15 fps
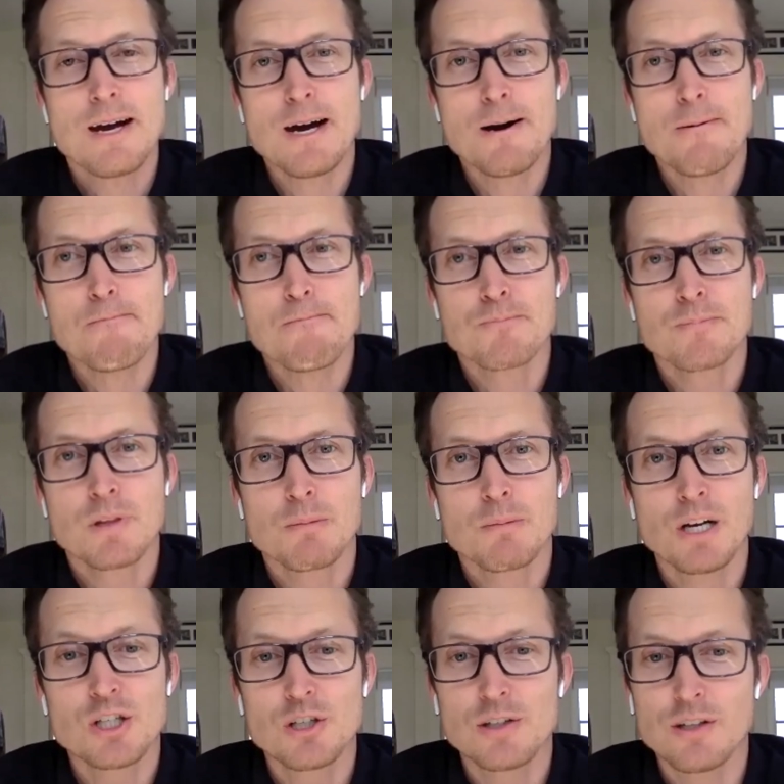um,
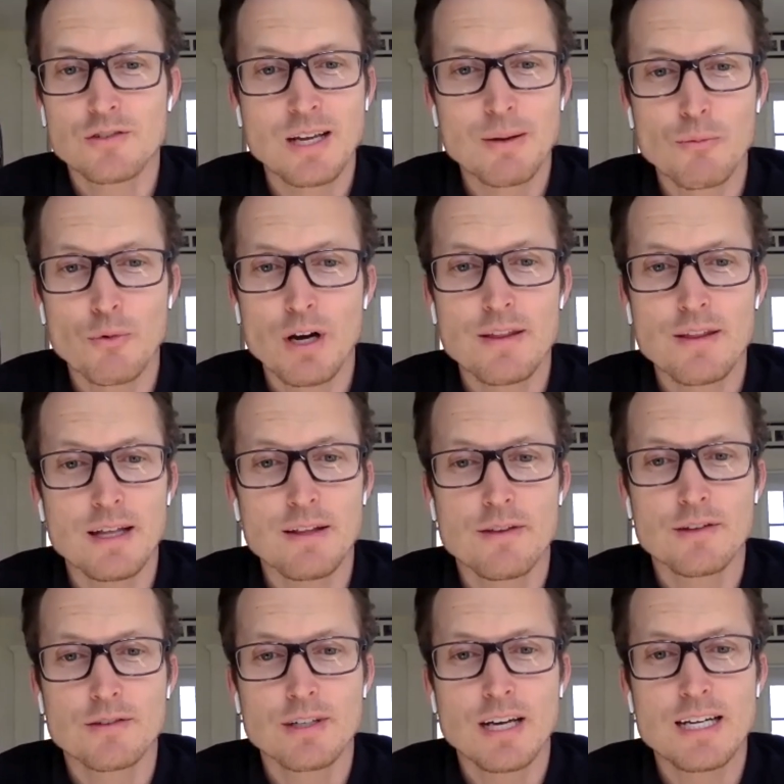much in the same way that
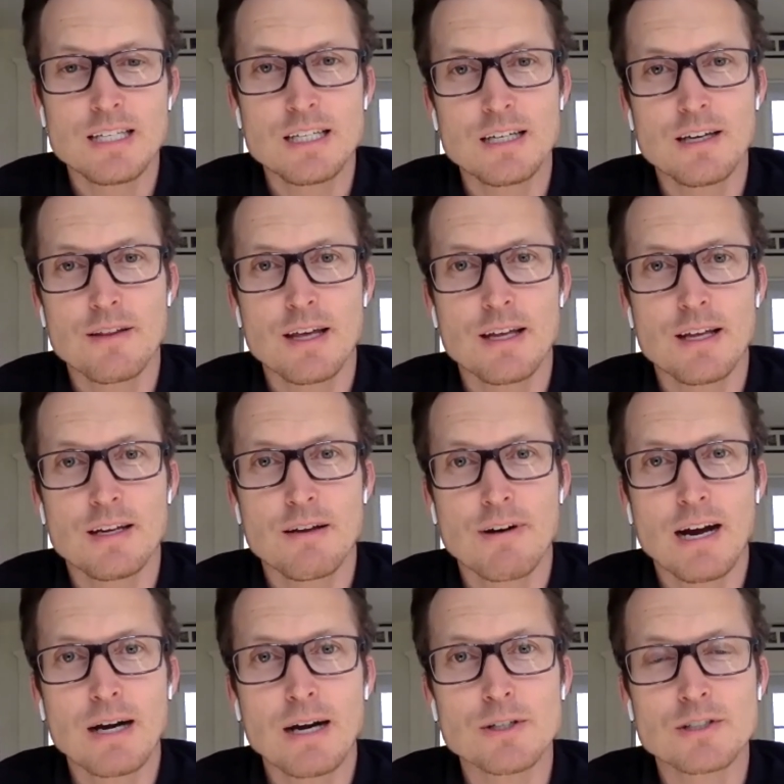this idea that a
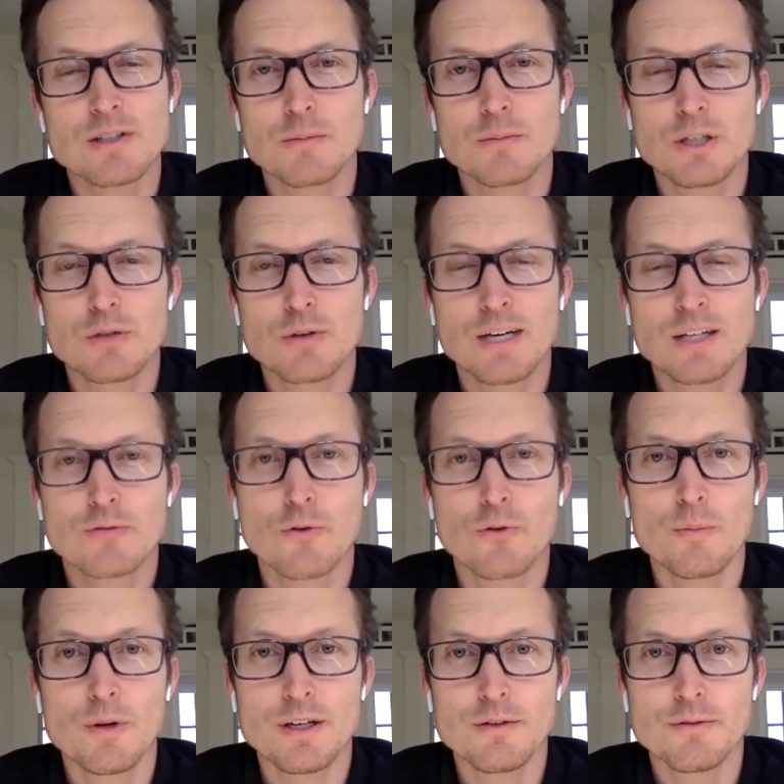virus can be
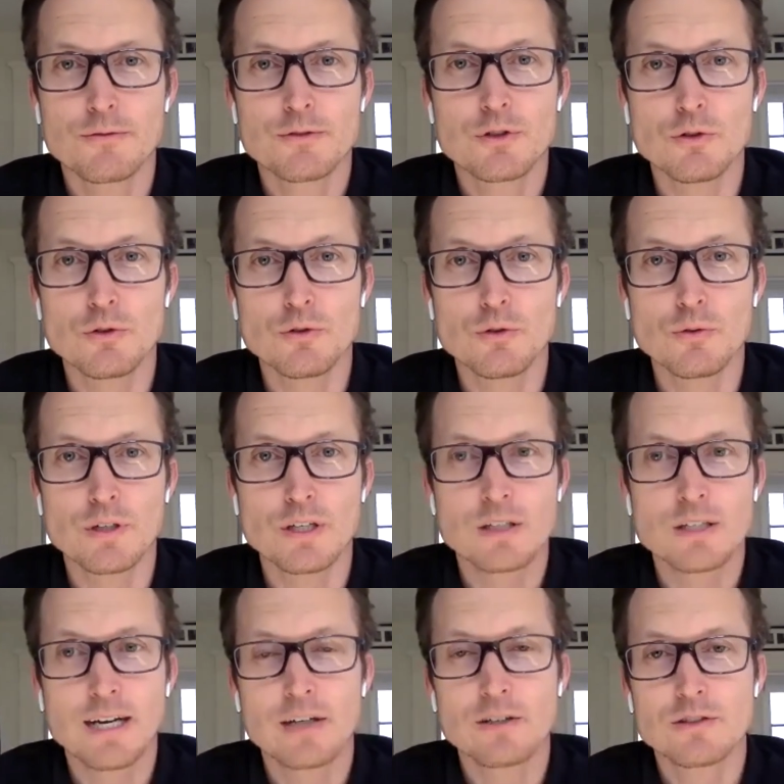transformative to an
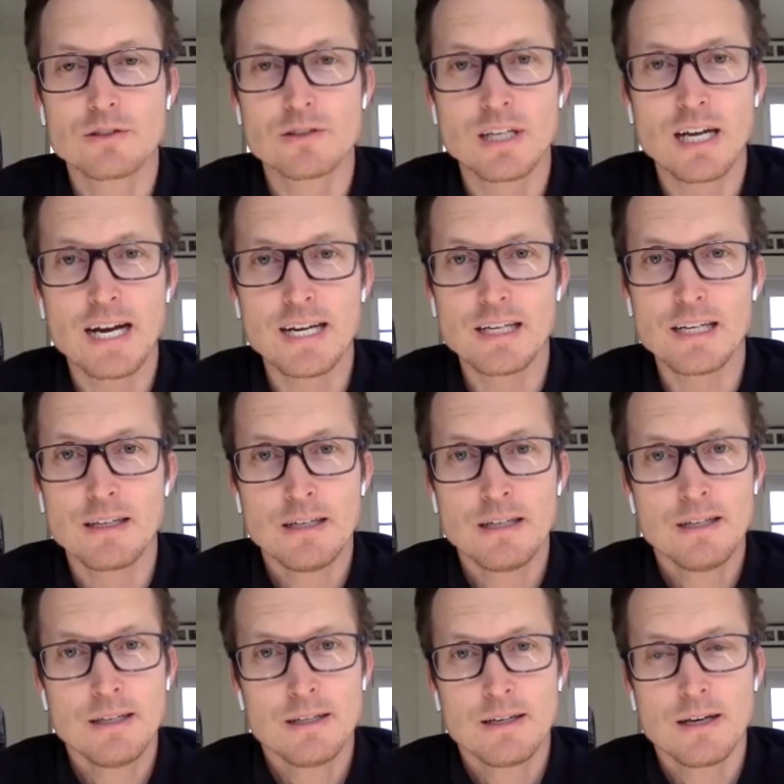entire society
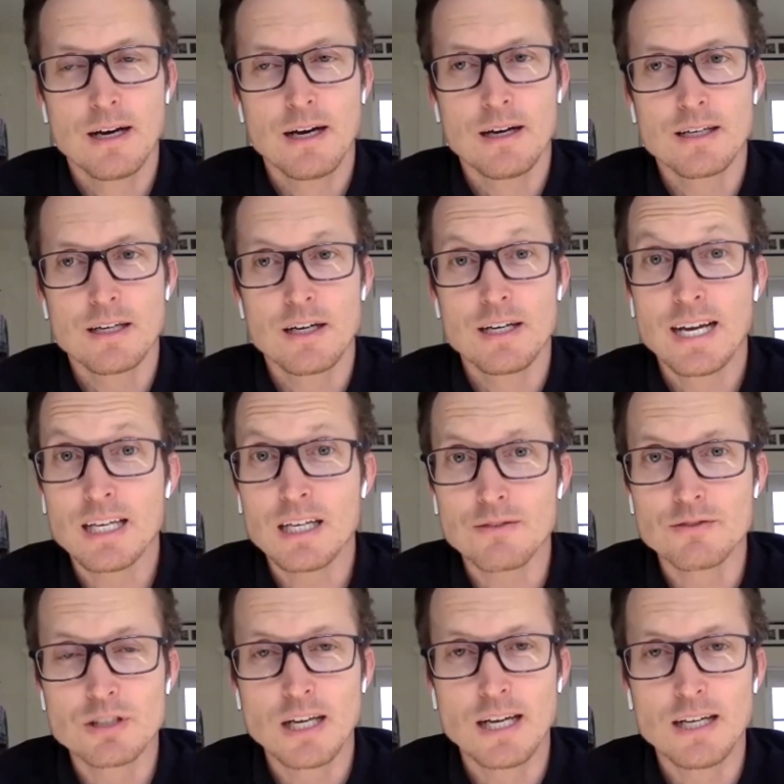uh, in a
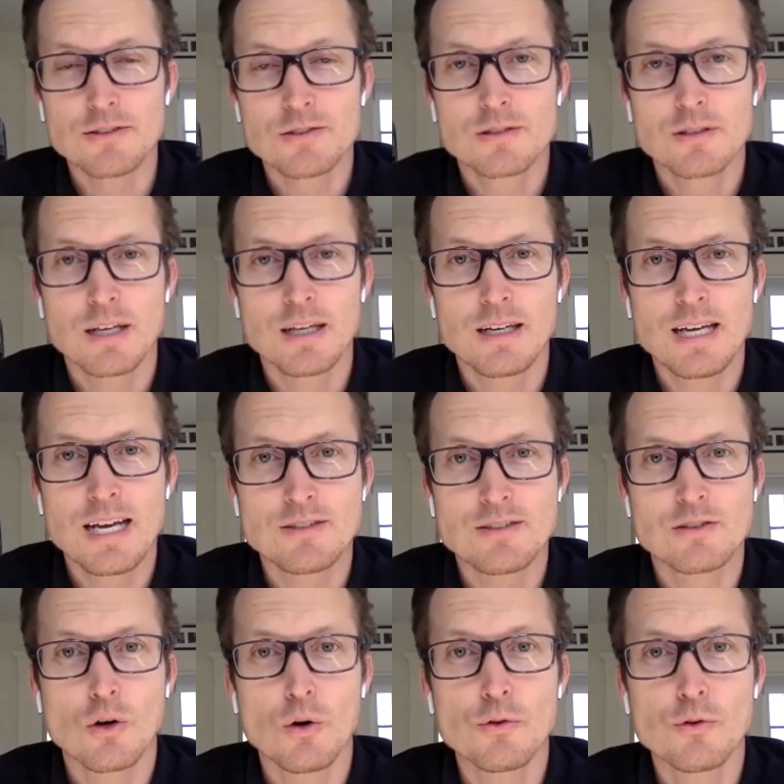negative sense and it has
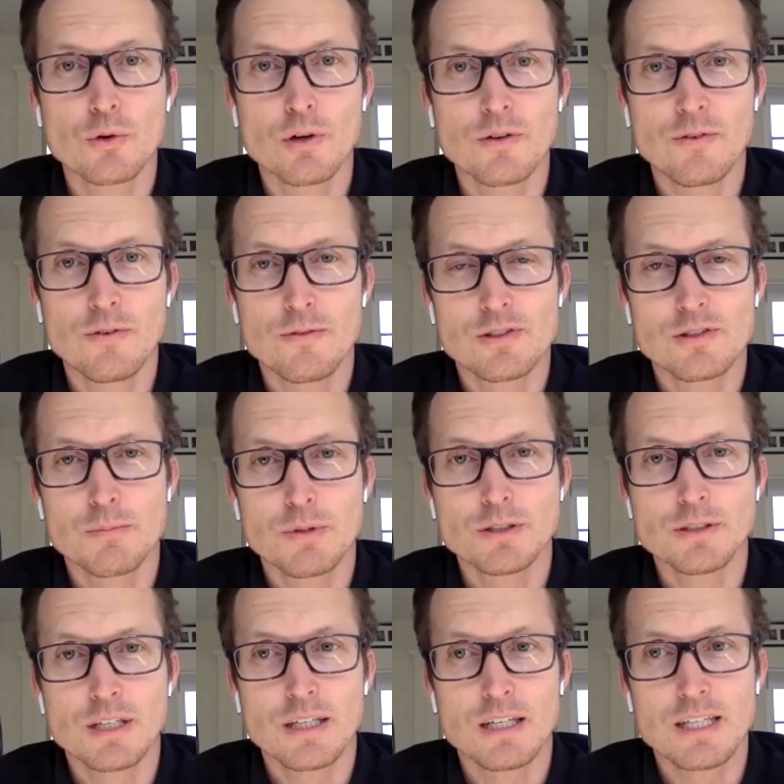its own sort of
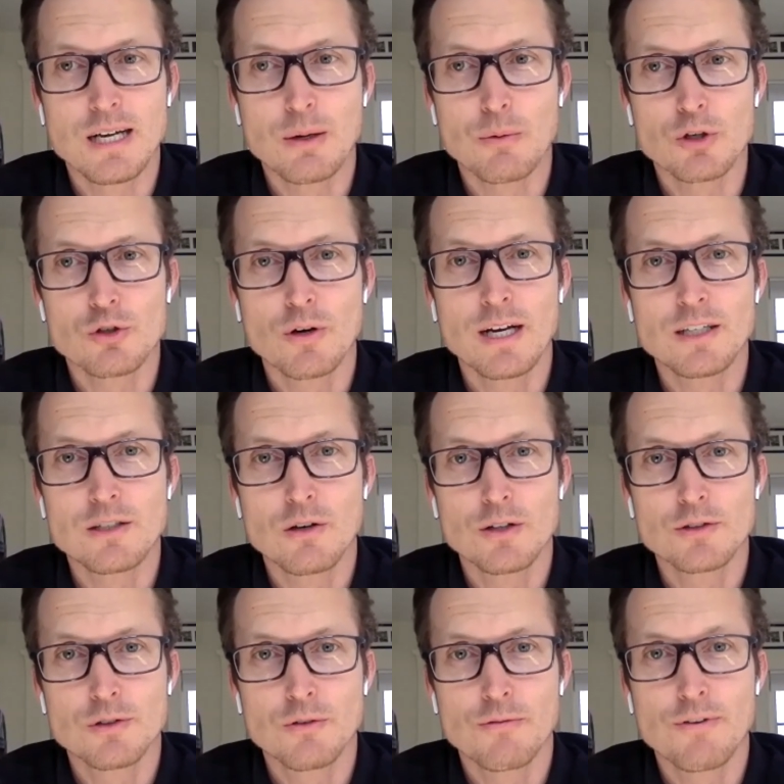invisibility and yet we're trying to
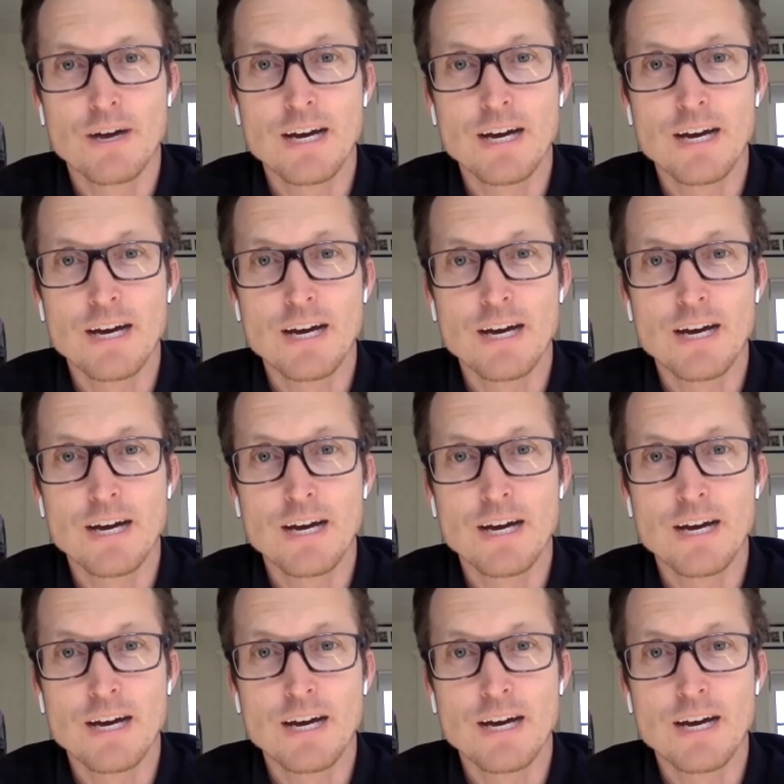also